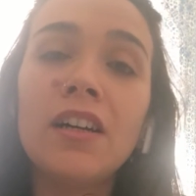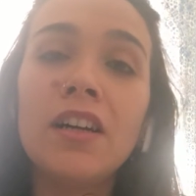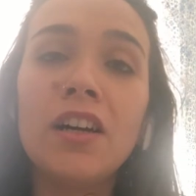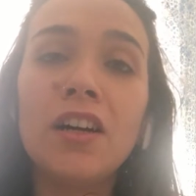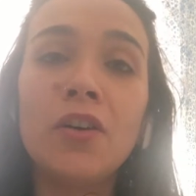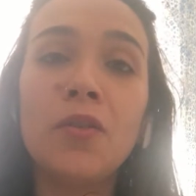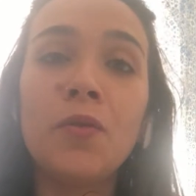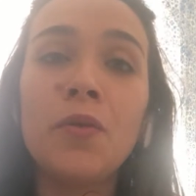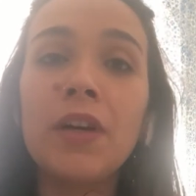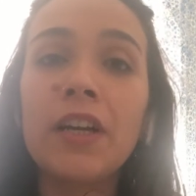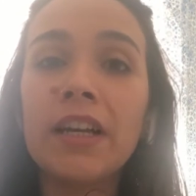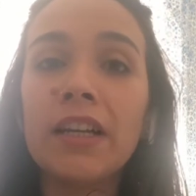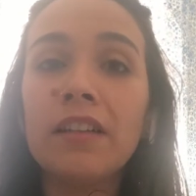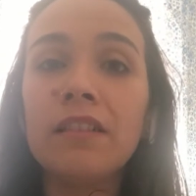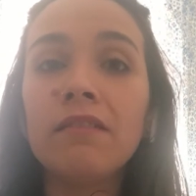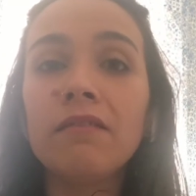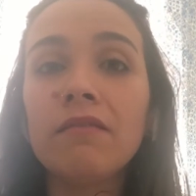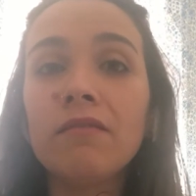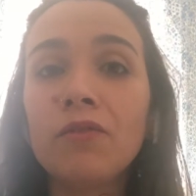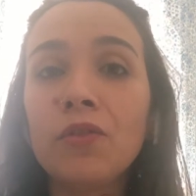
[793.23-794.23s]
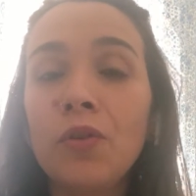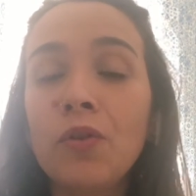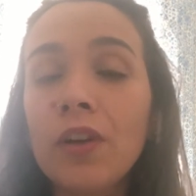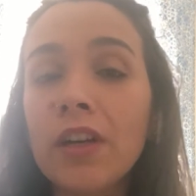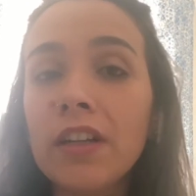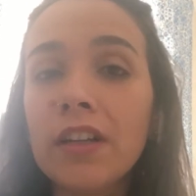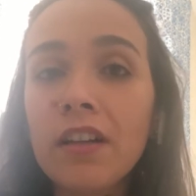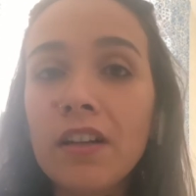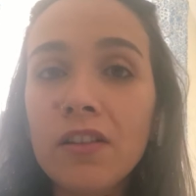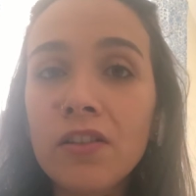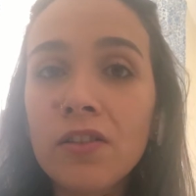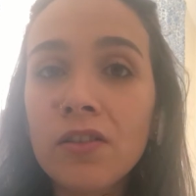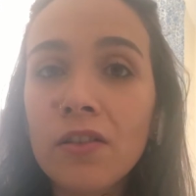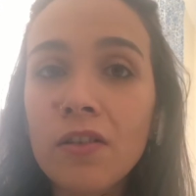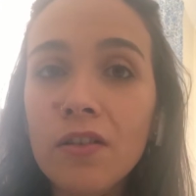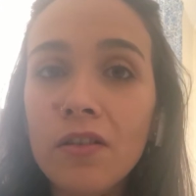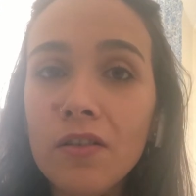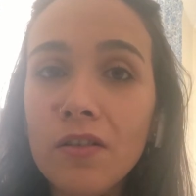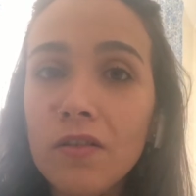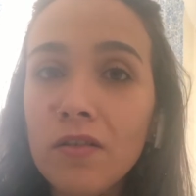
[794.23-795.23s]
You can
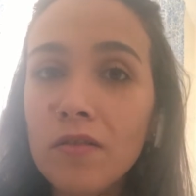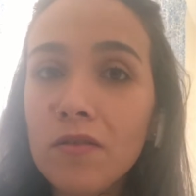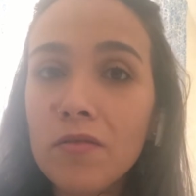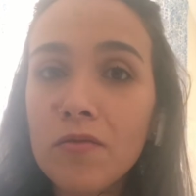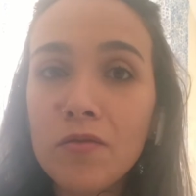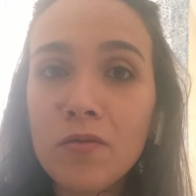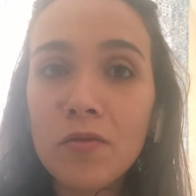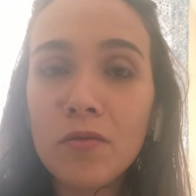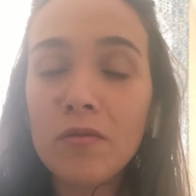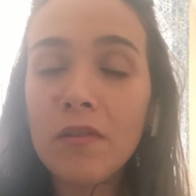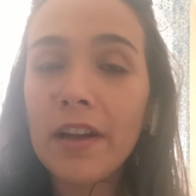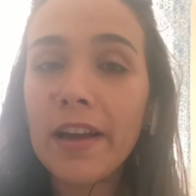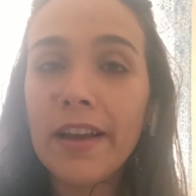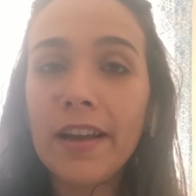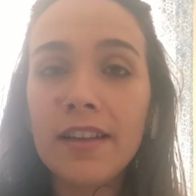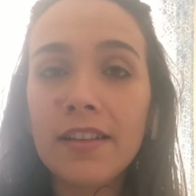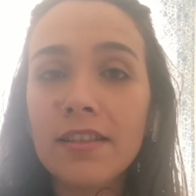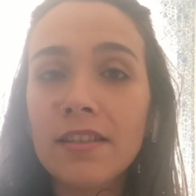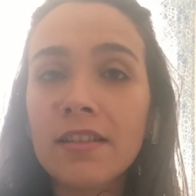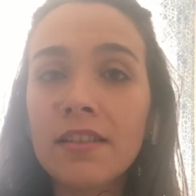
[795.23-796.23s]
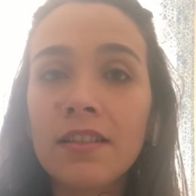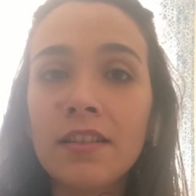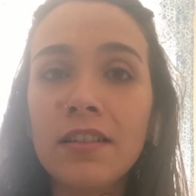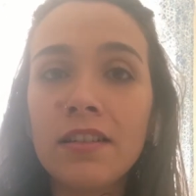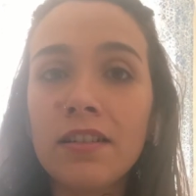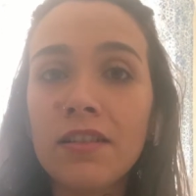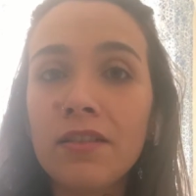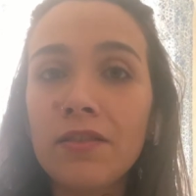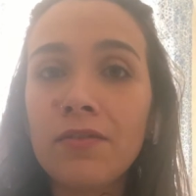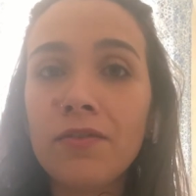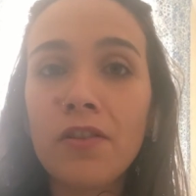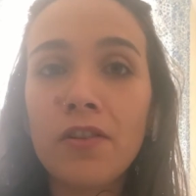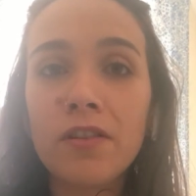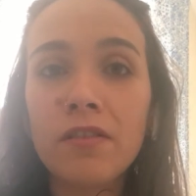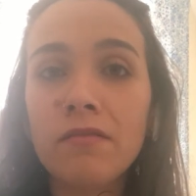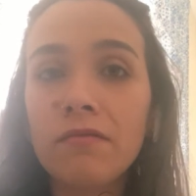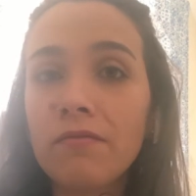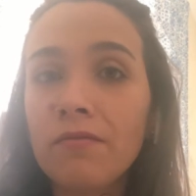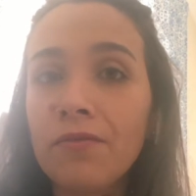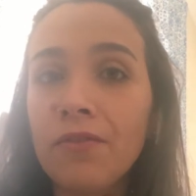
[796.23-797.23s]
also ask
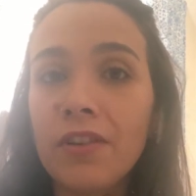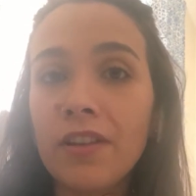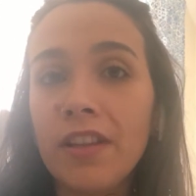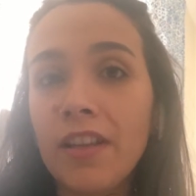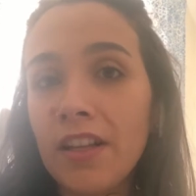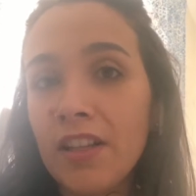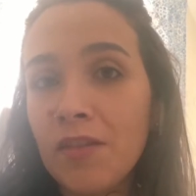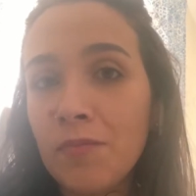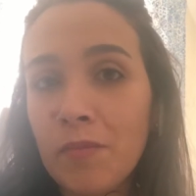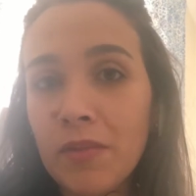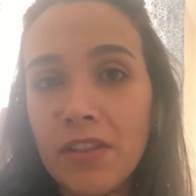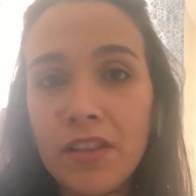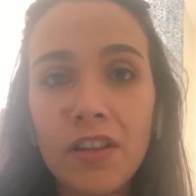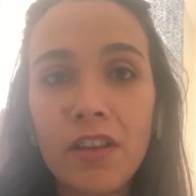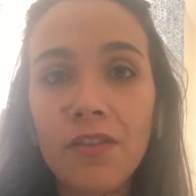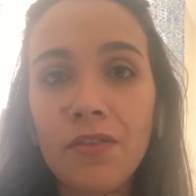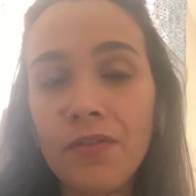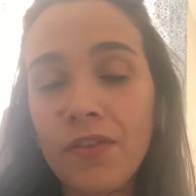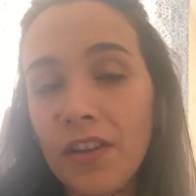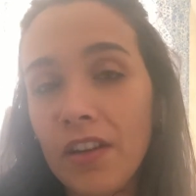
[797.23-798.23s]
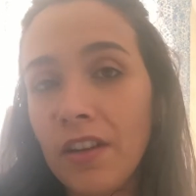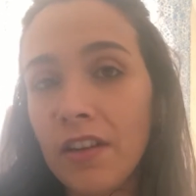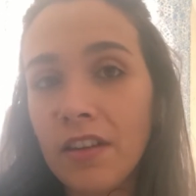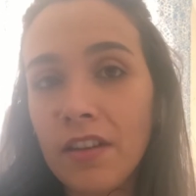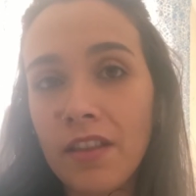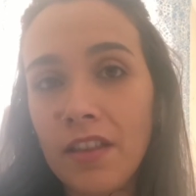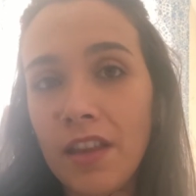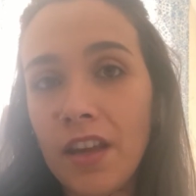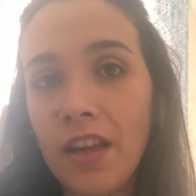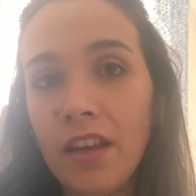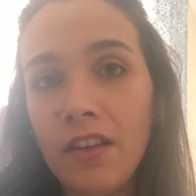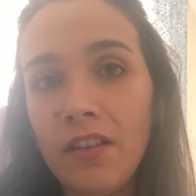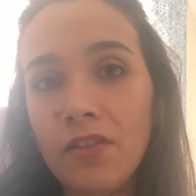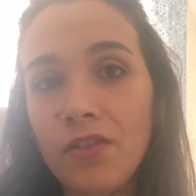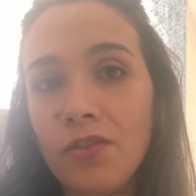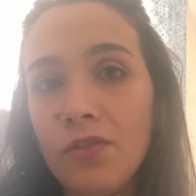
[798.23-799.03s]
for that specific thing.